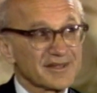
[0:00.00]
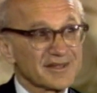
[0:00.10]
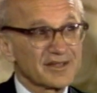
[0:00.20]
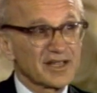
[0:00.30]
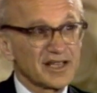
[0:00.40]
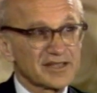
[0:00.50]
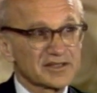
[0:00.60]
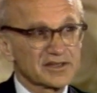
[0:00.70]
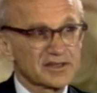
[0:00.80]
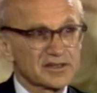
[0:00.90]

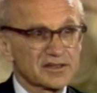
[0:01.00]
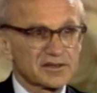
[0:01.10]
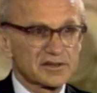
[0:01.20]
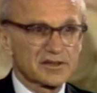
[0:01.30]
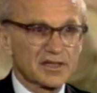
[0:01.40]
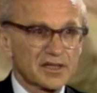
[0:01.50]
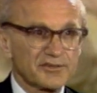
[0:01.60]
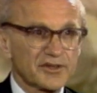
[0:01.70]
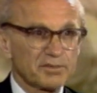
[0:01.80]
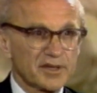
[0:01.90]
that uh,
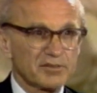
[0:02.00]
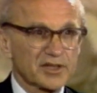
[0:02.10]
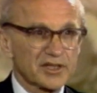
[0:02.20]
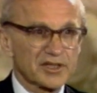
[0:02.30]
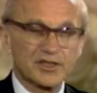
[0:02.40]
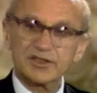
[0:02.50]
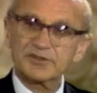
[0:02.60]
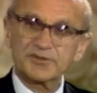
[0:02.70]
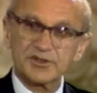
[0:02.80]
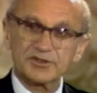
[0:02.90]
if the public at large
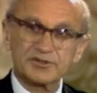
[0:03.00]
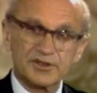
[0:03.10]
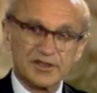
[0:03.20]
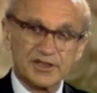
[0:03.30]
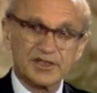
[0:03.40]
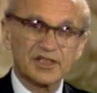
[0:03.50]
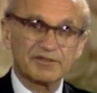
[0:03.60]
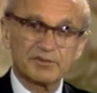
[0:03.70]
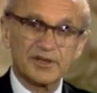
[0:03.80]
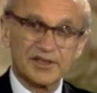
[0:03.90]
feels strongly enough
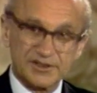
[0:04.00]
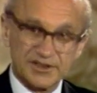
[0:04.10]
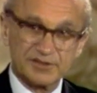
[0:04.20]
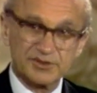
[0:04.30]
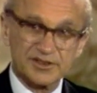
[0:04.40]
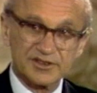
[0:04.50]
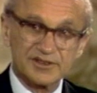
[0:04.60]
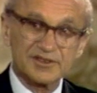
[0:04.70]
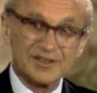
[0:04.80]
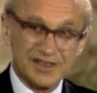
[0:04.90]
about a subject,
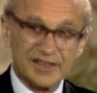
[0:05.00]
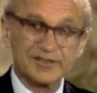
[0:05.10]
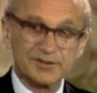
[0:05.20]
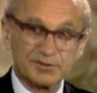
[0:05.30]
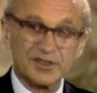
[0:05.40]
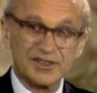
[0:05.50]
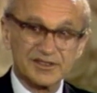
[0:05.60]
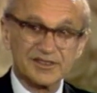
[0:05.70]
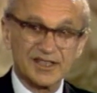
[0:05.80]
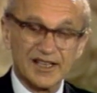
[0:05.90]
Congress will
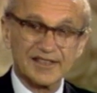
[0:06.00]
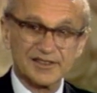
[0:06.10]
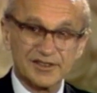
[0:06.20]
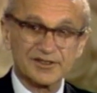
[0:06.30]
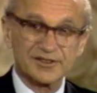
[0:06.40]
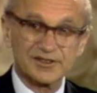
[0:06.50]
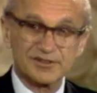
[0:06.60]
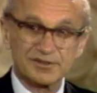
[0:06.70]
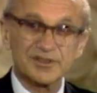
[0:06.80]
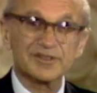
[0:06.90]
listen and act in
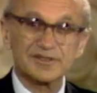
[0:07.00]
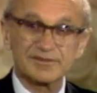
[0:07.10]
accordance with it.